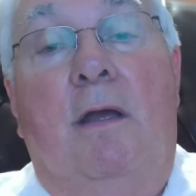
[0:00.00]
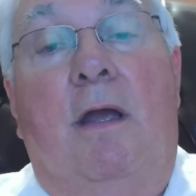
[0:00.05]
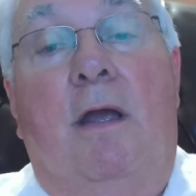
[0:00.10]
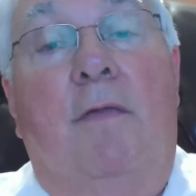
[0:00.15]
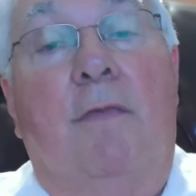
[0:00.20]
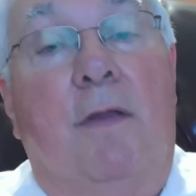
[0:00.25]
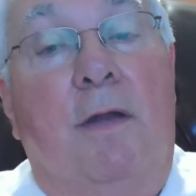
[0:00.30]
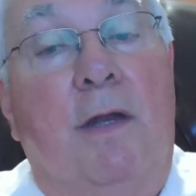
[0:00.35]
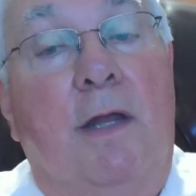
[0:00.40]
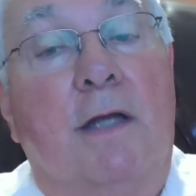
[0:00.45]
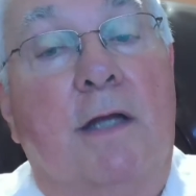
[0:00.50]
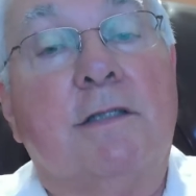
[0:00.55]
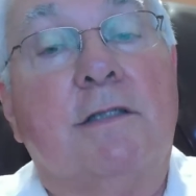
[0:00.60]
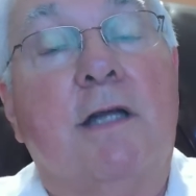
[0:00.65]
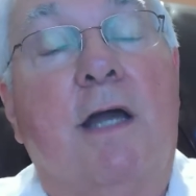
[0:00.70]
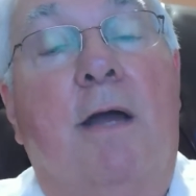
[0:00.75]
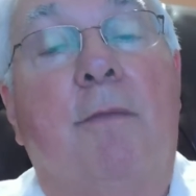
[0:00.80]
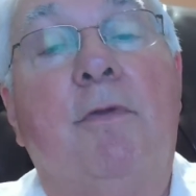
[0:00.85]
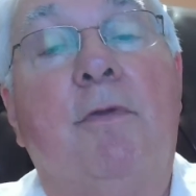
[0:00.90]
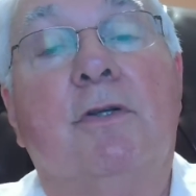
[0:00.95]
And the next
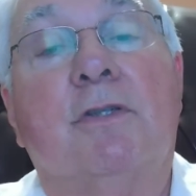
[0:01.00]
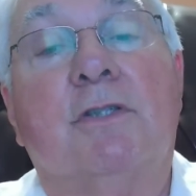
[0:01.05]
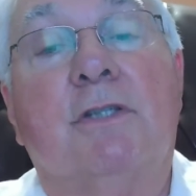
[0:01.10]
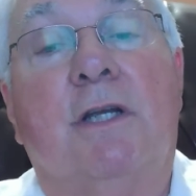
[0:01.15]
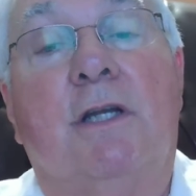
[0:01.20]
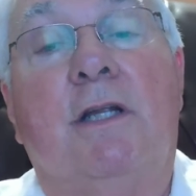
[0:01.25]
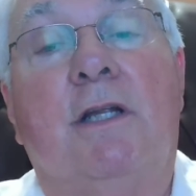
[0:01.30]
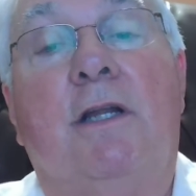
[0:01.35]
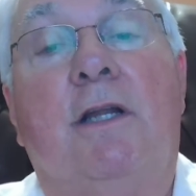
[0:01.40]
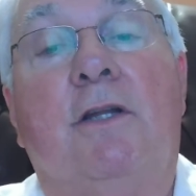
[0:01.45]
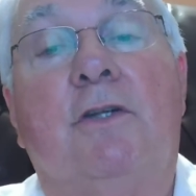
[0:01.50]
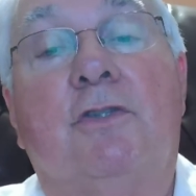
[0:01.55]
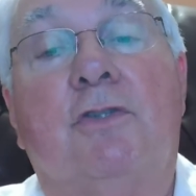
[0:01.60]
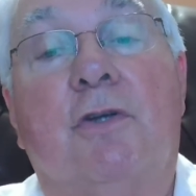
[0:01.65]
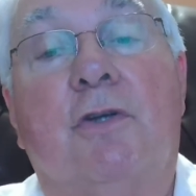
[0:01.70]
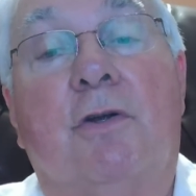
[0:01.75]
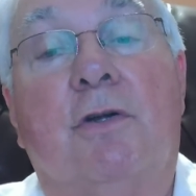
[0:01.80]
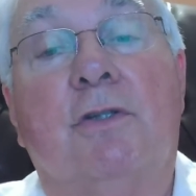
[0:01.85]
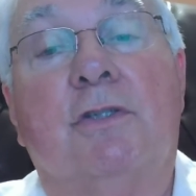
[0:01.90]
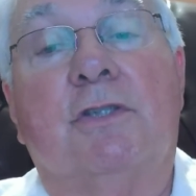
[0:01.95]
time you're sitting in
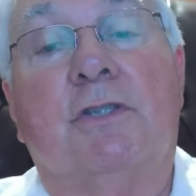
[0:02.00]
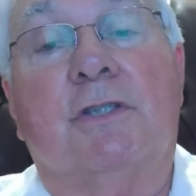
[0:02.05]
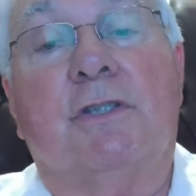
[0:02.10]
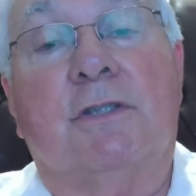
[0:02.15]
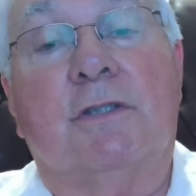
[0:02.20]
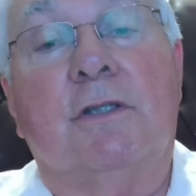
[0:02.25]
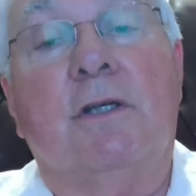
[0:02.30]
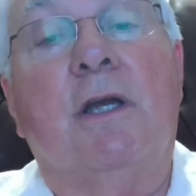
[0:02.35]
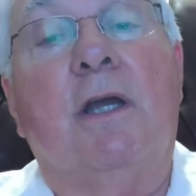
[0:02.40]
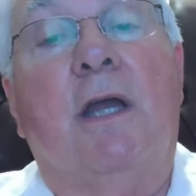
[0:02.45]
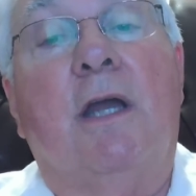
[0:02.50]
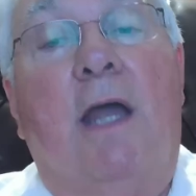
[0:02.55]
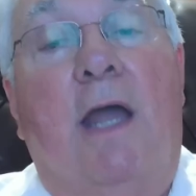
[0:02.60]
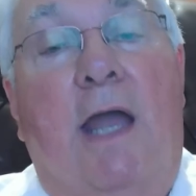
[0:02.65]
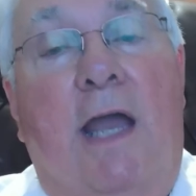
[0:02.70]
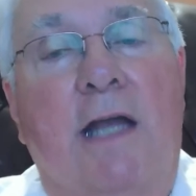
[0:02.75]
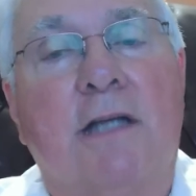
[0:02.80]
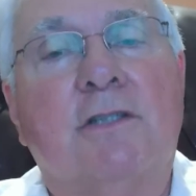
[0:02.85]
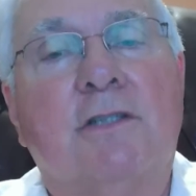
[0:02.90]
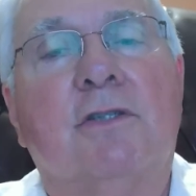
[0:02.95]
church,
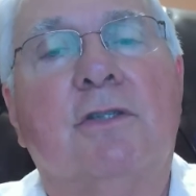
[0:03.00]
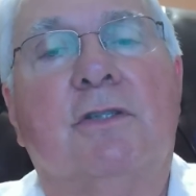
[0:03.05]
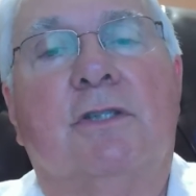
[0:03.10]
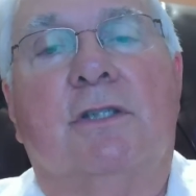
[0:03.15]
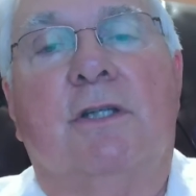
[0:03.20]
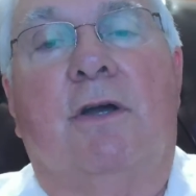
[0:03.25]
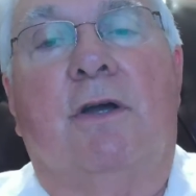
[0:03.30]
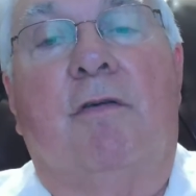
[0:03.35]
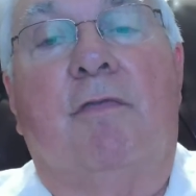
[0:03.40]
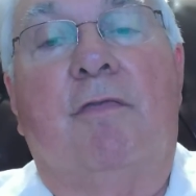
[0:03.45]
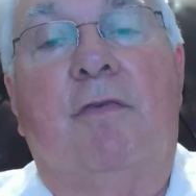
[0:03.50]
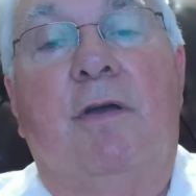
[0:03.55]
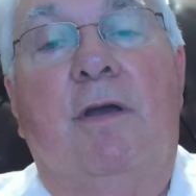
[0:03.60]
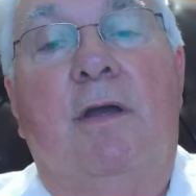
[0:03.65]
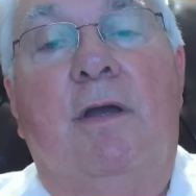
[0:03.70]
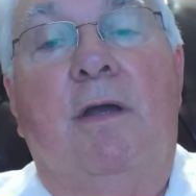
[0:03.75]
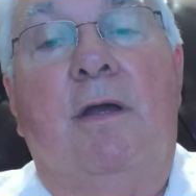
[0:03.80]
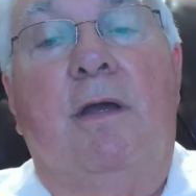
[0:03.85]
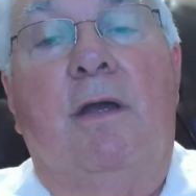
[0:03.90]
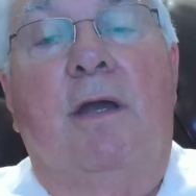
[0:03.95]
ask yourself,
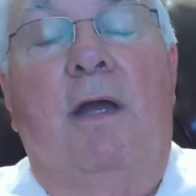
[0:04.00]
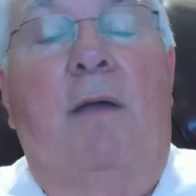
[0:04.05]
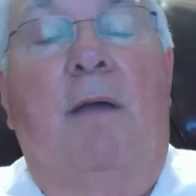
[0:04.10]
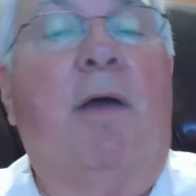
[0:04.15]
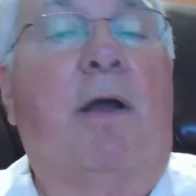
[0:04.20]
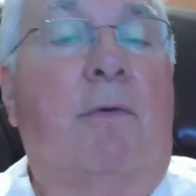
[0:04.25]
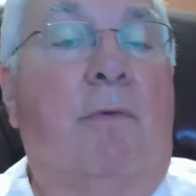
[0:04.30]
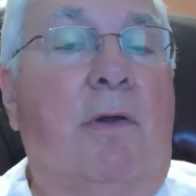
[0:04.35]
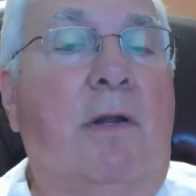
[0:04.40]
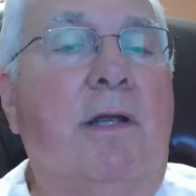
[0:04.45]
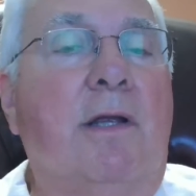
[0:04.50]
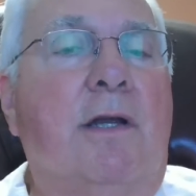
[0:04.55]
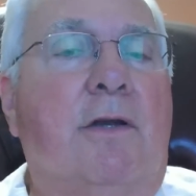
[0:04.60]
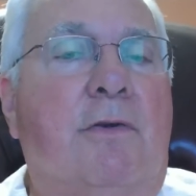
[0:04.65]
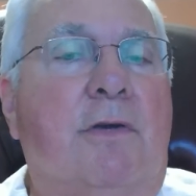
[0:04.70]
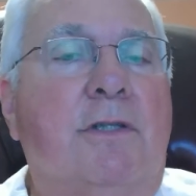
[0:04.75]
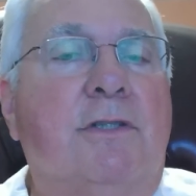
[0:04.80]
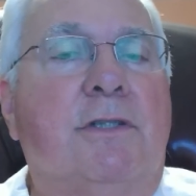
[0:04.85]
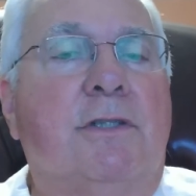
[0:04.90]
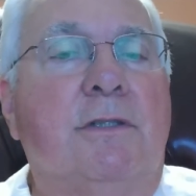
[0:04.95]
am I really a
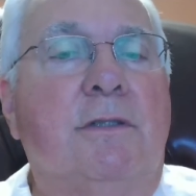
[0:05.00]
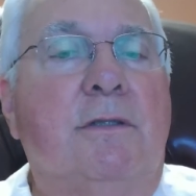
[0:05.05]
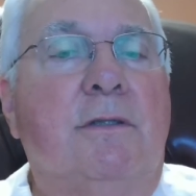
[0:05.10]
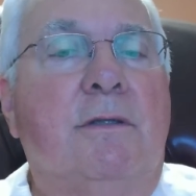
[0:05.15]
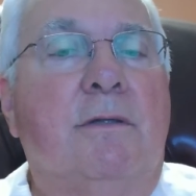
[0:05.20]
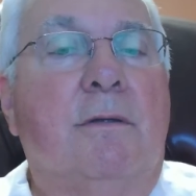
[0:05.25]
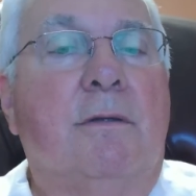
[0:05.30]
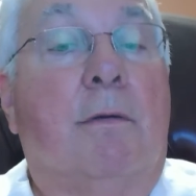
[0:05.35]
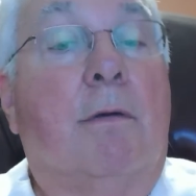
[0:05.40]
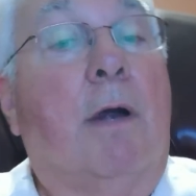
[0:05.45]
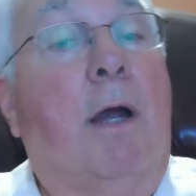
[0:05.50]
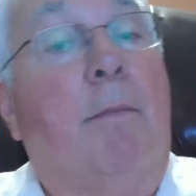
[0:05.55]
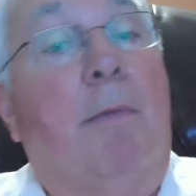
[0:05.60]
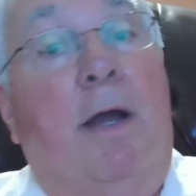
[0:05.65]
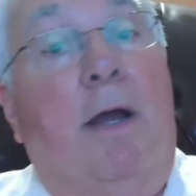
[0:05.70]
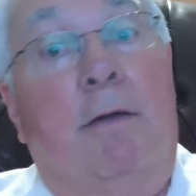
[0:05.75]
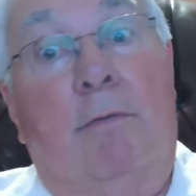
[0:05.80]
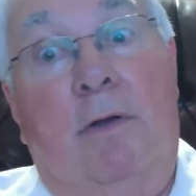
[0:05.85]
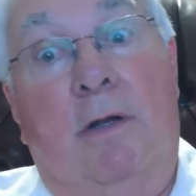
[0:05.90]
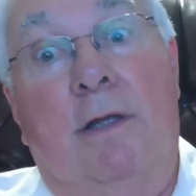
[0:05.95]
Christian or am
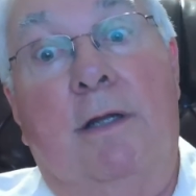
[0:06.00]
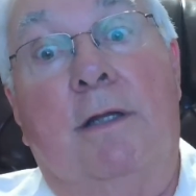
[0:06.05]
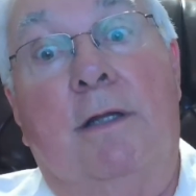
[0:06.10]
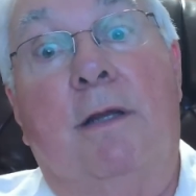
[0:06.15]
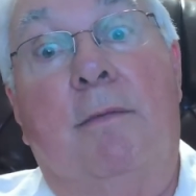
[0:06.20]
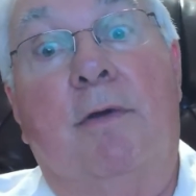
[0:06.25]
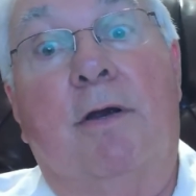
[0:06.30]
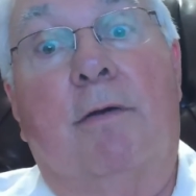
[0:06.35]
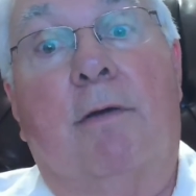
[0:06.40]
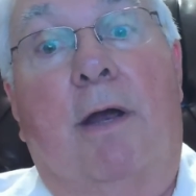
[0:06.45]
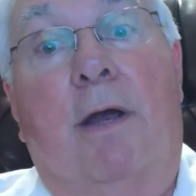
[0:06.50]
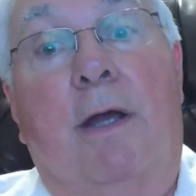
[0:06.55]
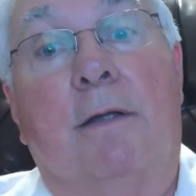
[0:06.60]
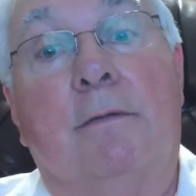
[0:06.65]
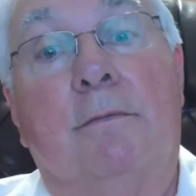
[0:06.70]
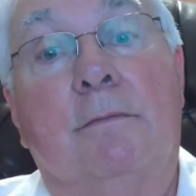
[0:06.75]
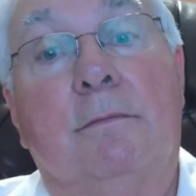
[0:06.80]
I really a Democrat?